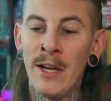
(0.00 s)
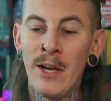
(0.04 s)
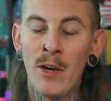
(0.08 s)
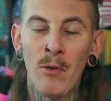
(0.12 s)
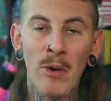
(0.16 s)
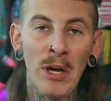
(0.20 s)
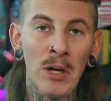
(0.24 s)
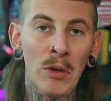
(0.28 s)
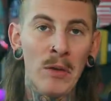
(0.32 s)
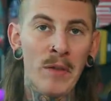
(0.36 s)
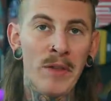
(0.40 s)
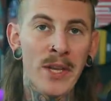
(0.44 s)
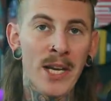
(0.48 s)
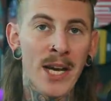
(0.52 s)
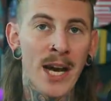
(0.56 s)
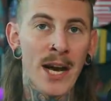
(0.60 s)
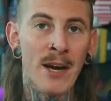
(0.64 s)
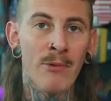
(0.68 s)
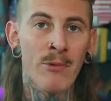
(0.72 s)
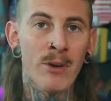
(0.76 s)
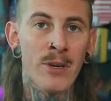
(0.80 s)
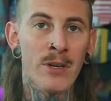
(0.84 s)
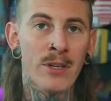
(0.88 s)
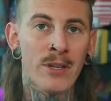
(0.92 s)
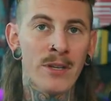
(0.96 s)
Well, the
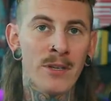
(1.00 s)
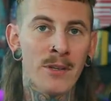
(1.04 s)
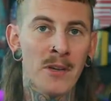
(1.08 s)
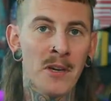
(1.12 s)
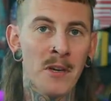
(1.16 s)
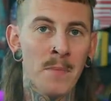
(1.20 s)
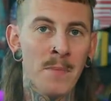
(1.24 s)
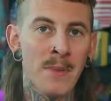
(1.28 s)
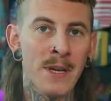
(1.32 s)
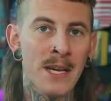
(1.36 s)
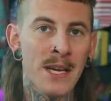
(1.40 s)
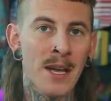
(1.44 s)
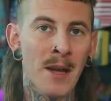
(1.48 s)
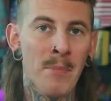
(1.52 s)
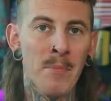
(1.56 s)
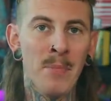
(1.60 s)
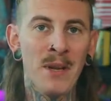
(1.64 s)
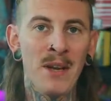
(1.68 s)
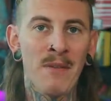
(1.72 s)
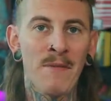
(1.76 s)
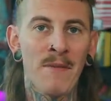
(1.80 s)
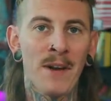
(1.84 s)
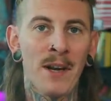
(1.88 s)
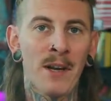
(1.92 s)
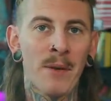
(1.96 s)
artwork has got to be a
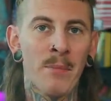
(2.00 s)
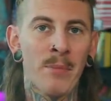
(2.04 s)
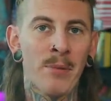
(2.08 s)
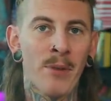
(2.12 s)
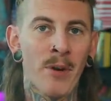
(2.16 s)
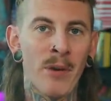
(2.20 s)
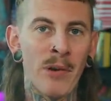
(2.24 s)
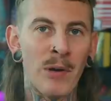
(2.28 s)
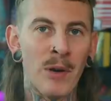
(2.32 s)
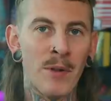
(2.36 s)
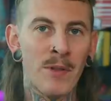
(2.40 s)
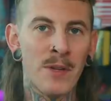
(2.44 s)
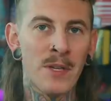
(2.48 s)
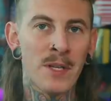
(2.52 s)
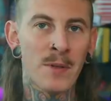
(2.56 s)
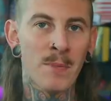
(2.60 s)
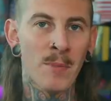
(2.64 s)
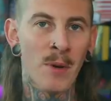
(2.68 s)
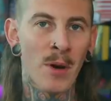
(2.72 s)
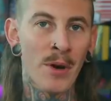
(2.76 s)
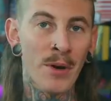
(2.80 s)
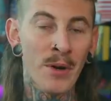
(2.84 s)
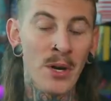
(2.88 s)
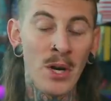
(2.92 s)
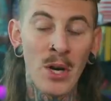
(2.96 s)
big fucking pro on this
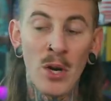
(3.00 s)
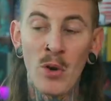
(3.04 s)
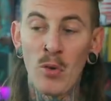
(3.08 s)
mod.